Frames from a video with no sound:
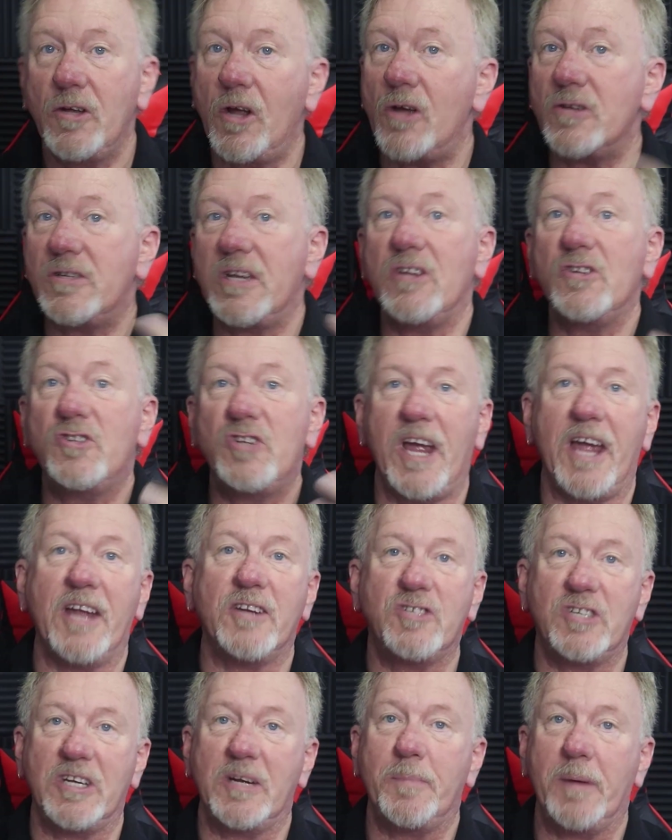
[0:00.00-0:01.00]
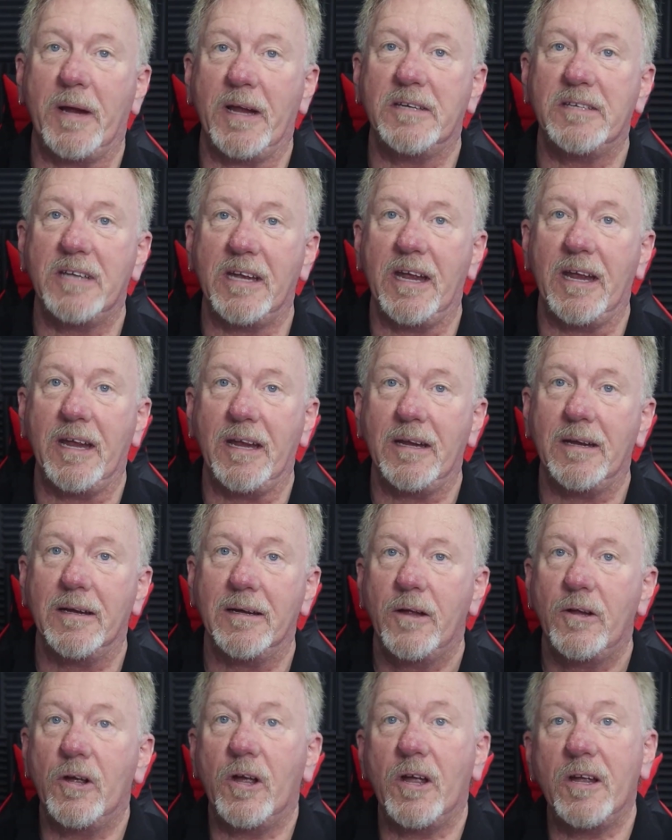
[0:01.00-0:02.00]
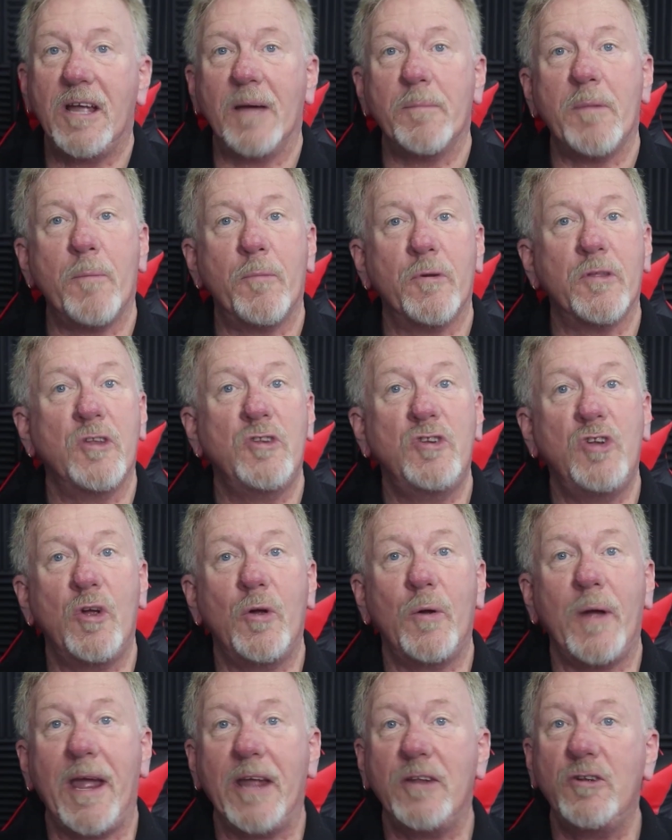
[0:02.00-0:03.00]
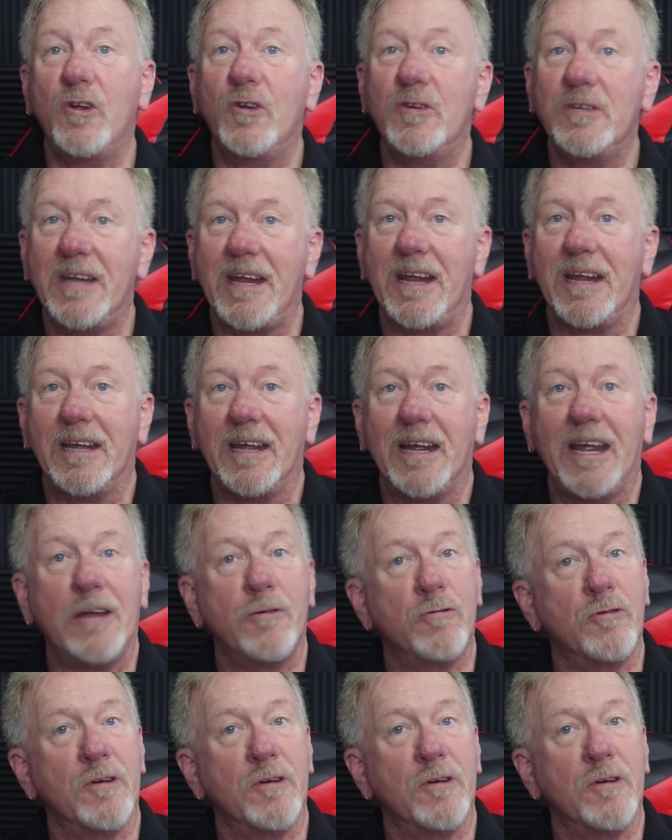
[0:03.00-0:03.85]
Using ChatGPT, you can come up with a new and unique